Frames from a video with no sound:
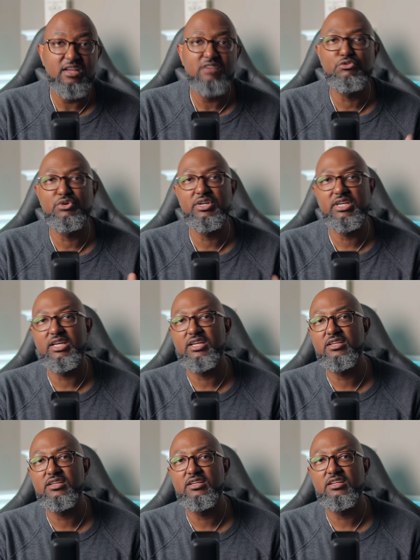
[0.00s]
for a
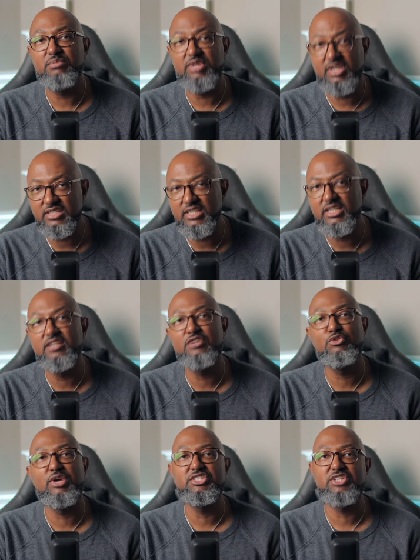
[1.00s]
gig because I did a
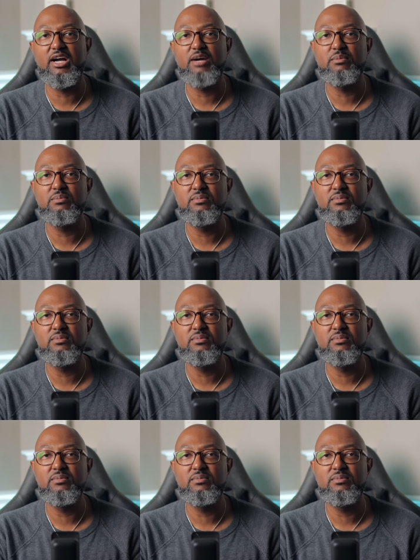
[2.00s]
great job.